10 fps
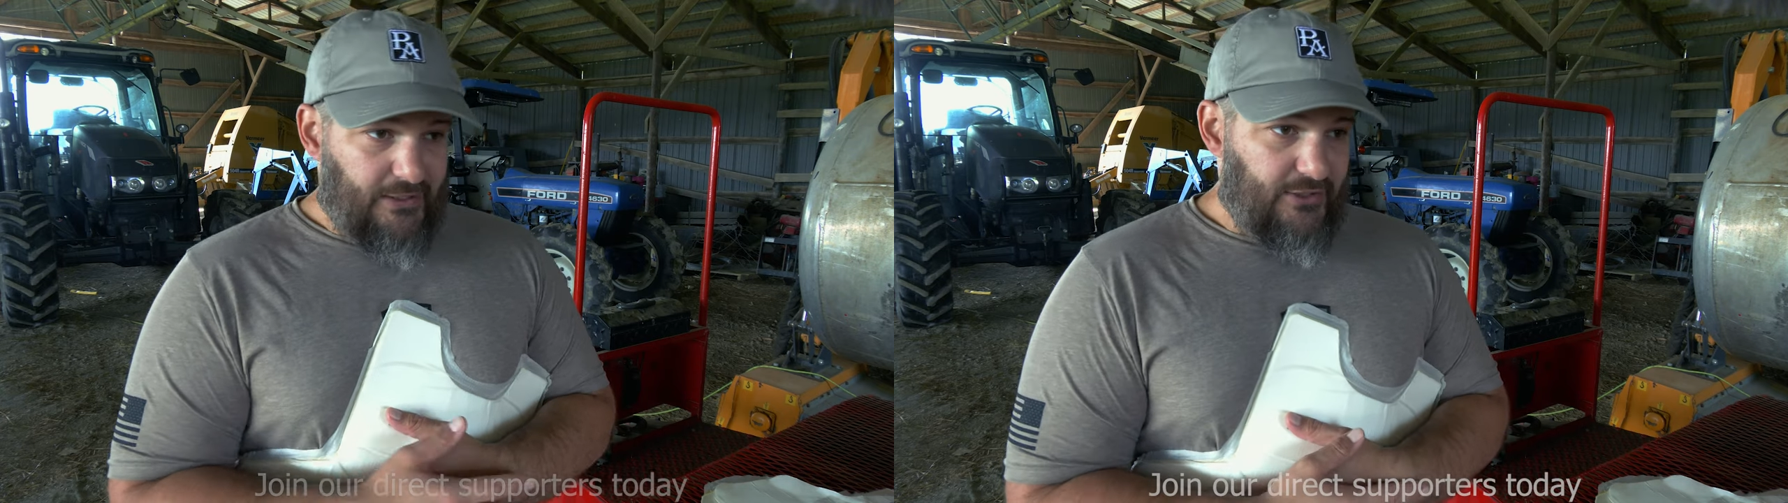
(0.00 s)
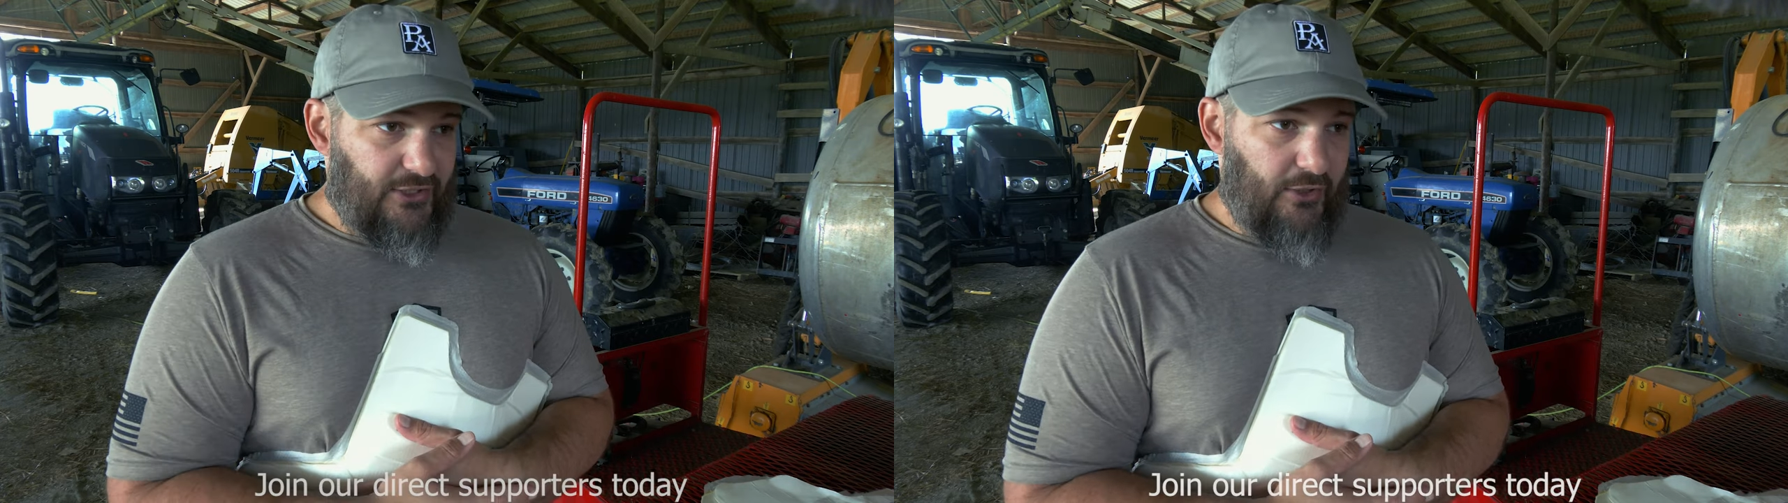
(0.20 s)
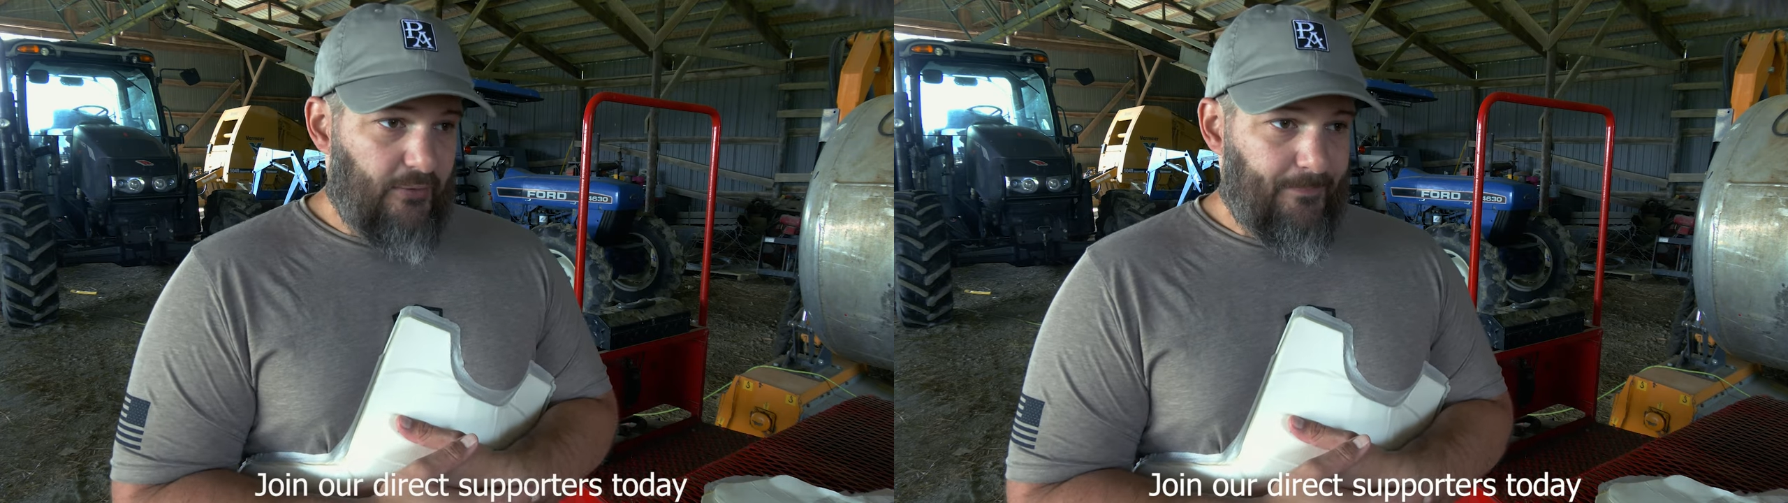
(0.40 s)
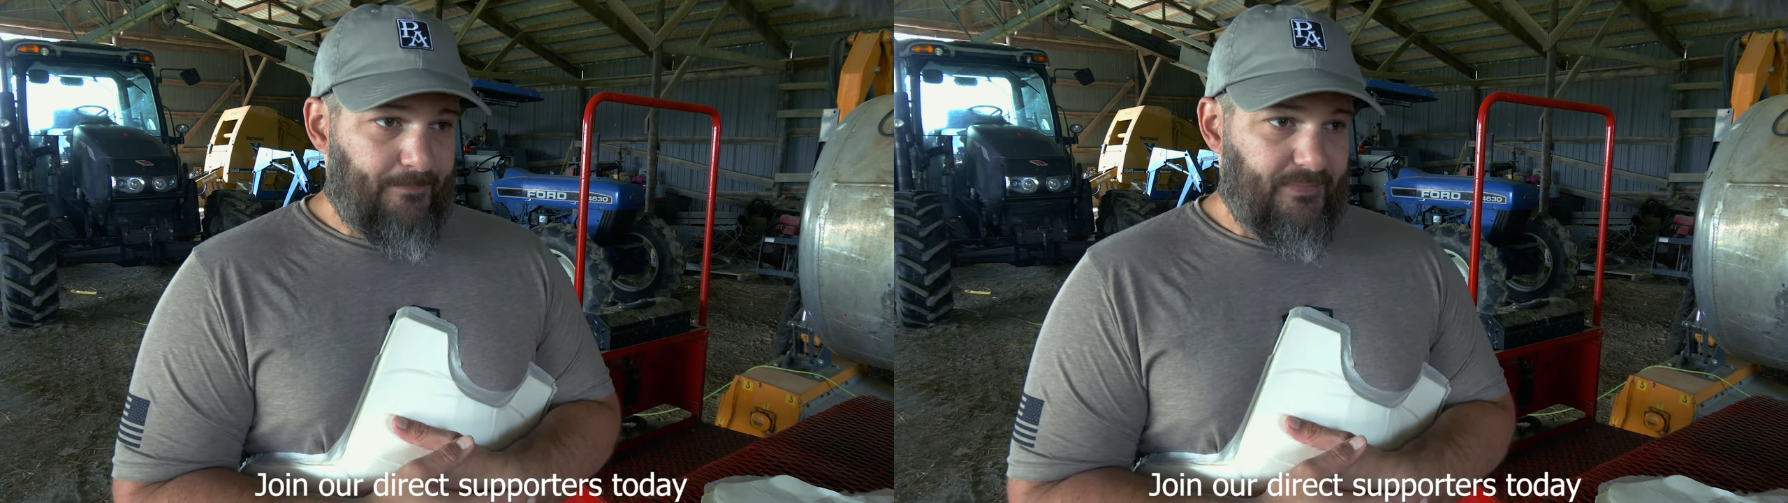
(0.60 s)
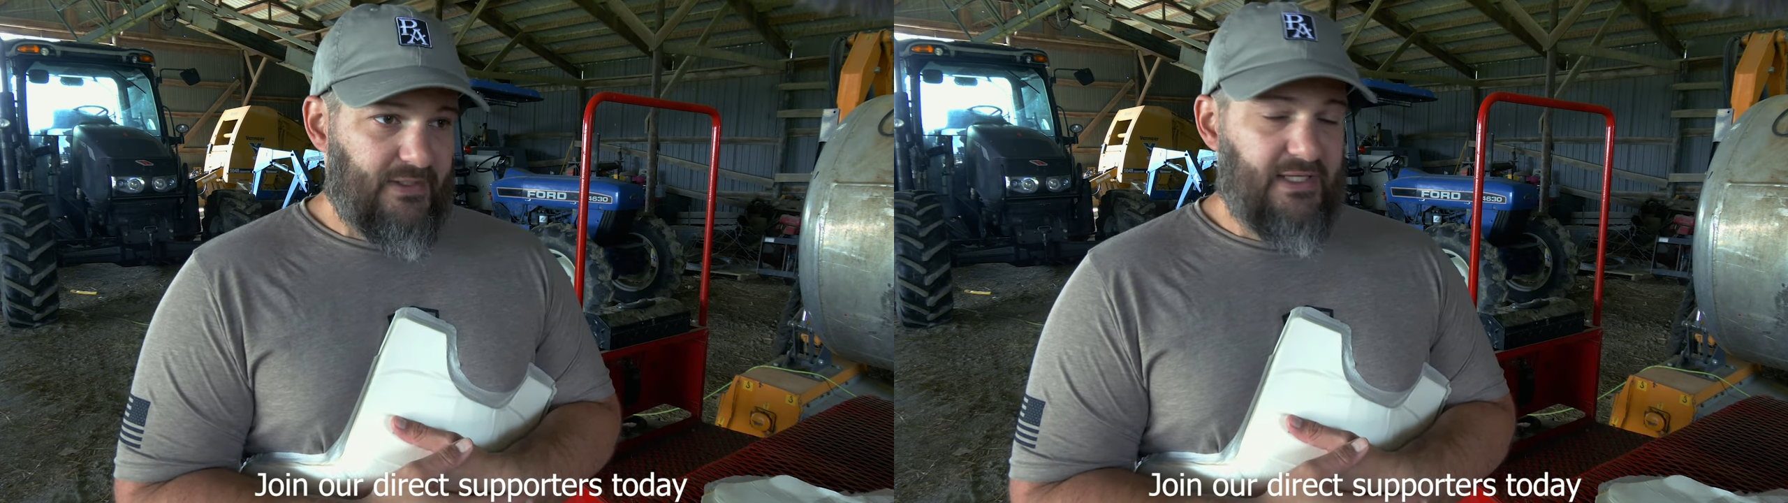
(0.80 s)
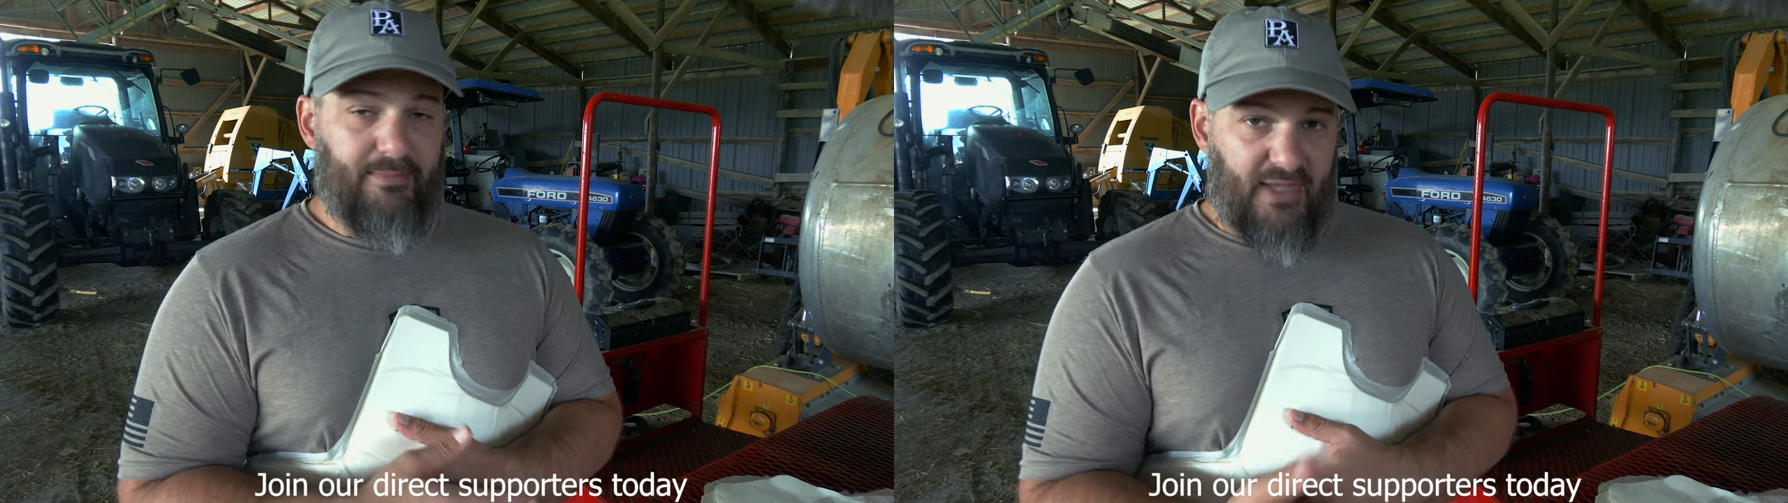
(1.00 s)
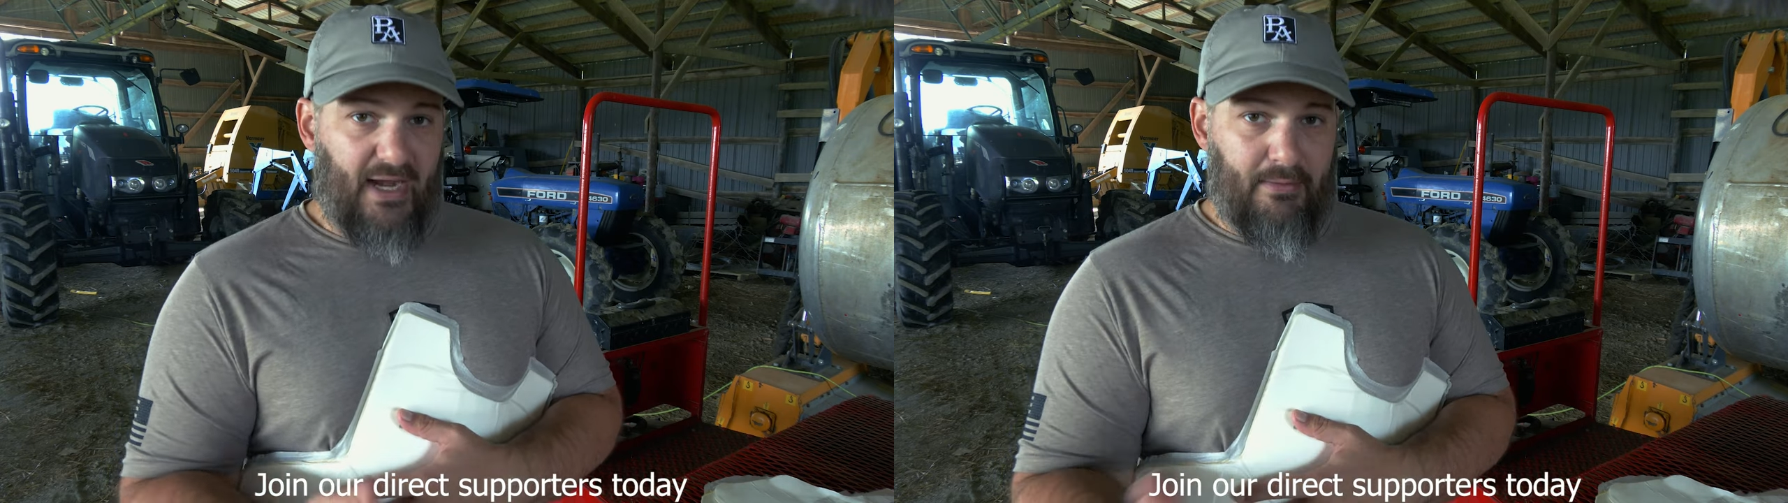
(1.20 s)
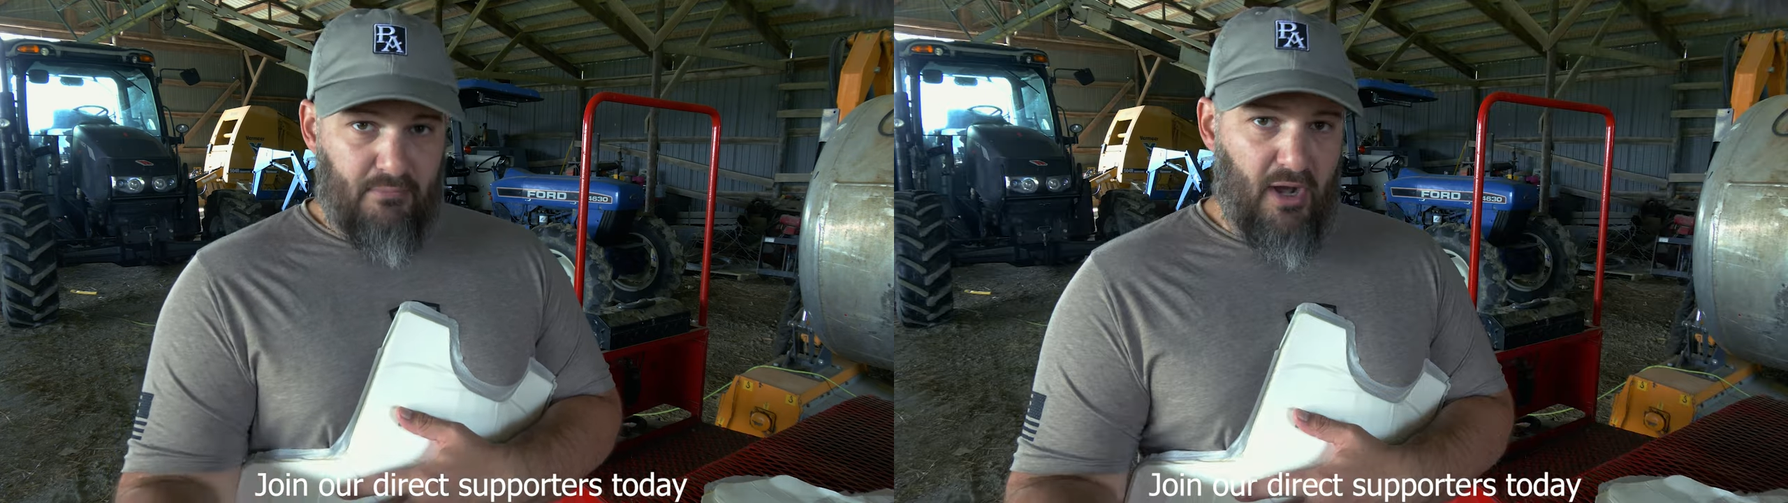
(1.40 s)
So keep that
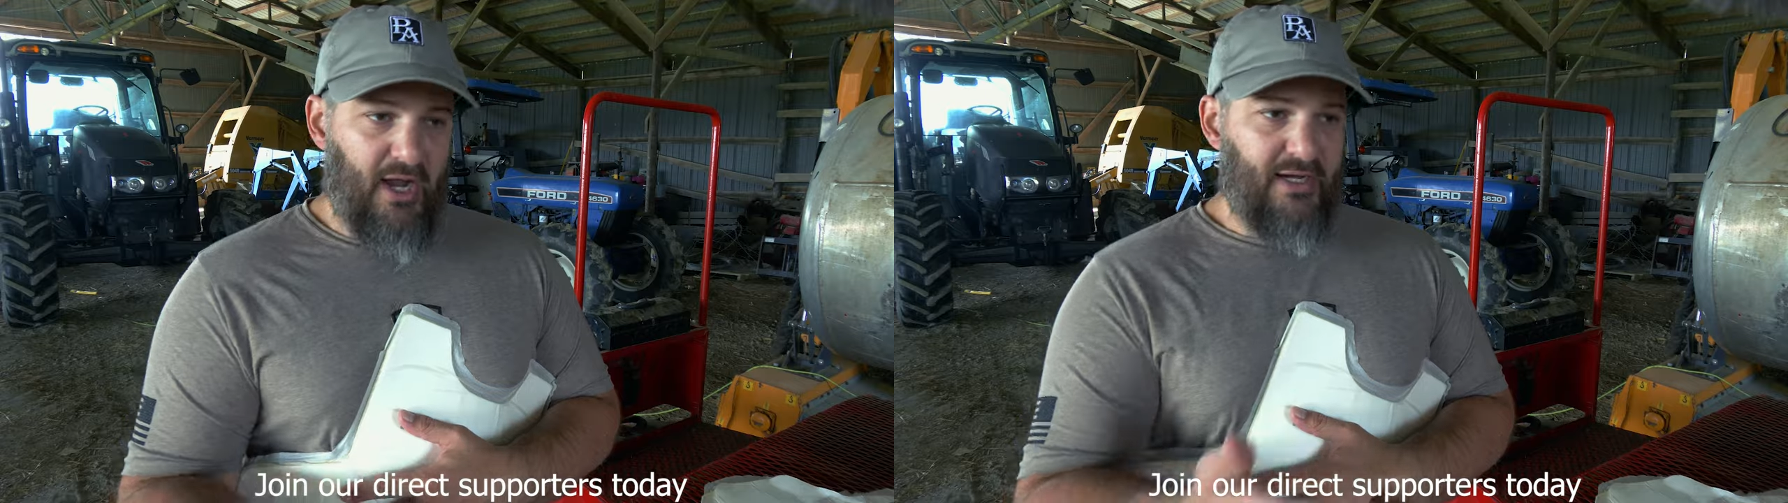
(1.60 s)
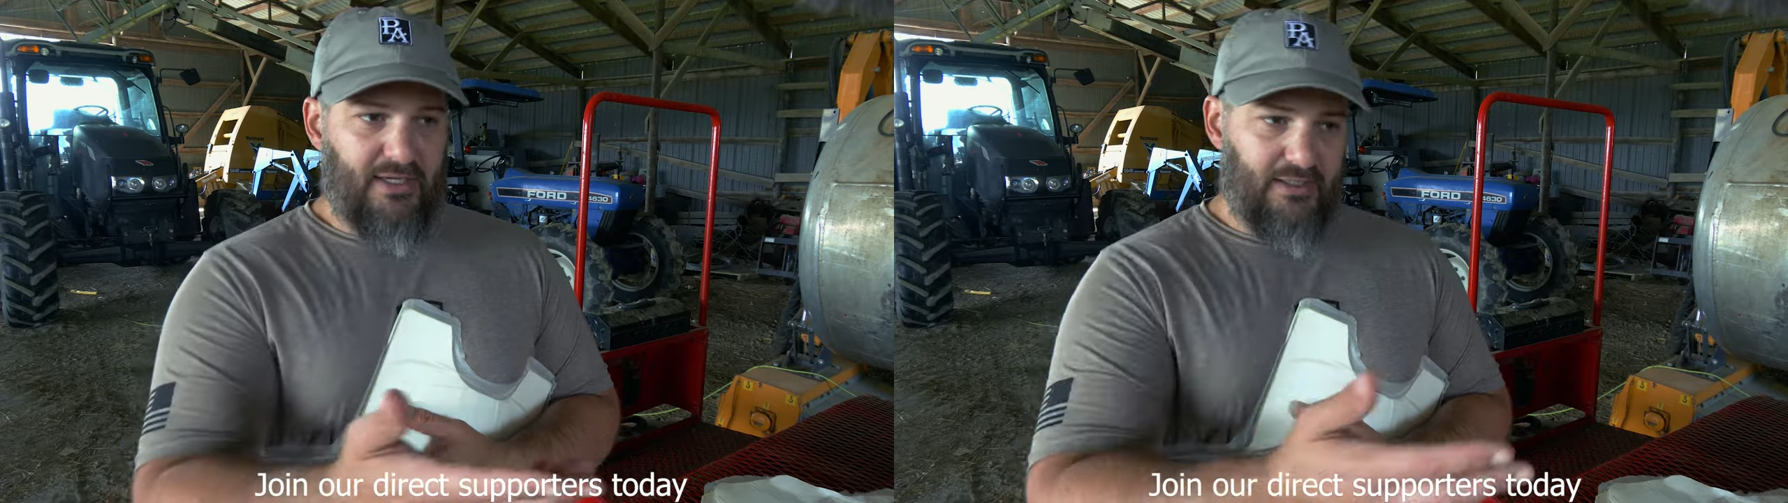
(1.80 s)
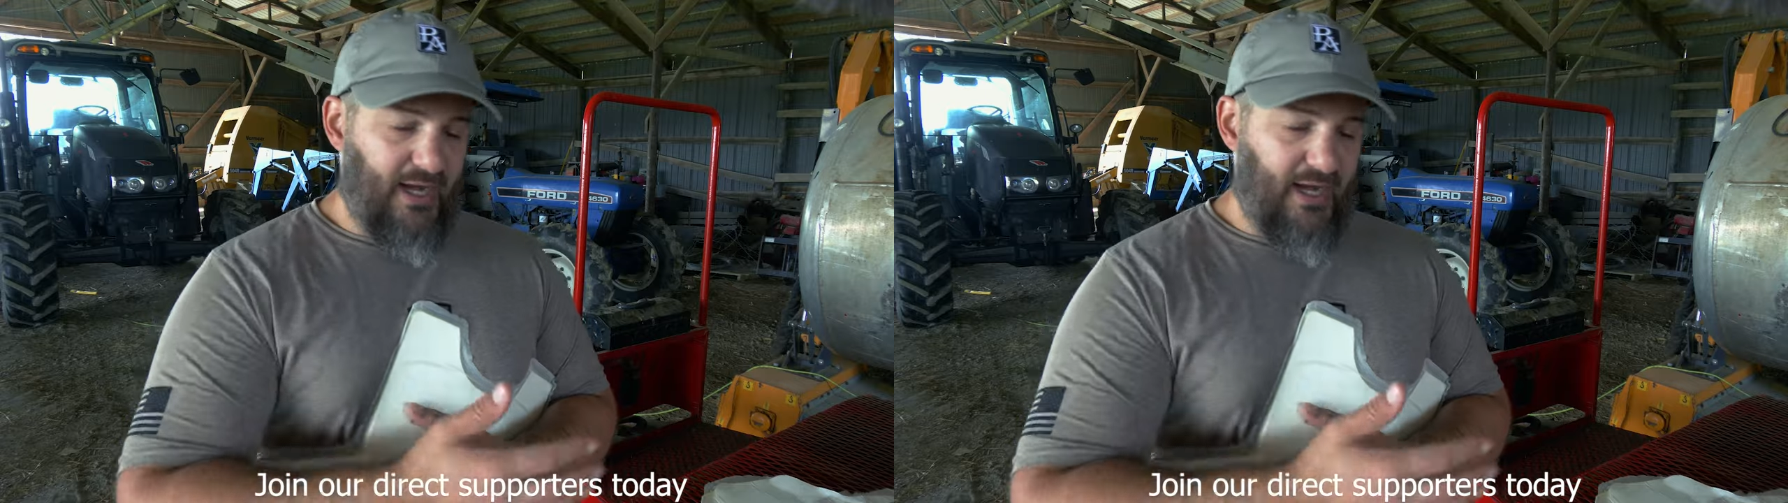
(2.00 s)
in mind, and